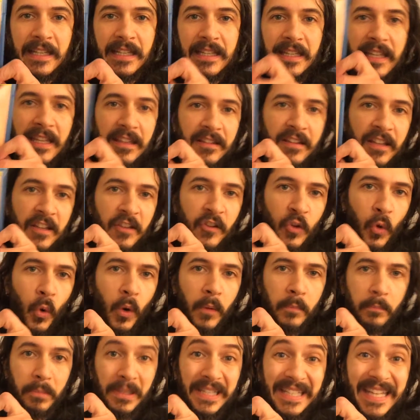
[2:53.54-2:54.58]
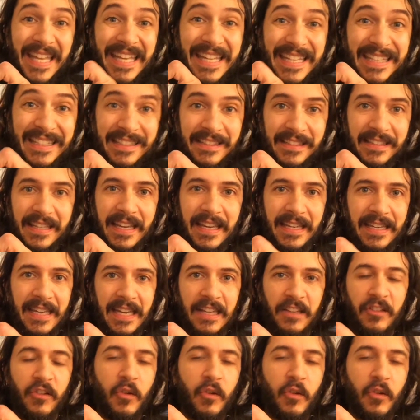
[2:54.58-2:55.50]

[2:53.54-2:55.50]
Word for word: this is your plane ticket.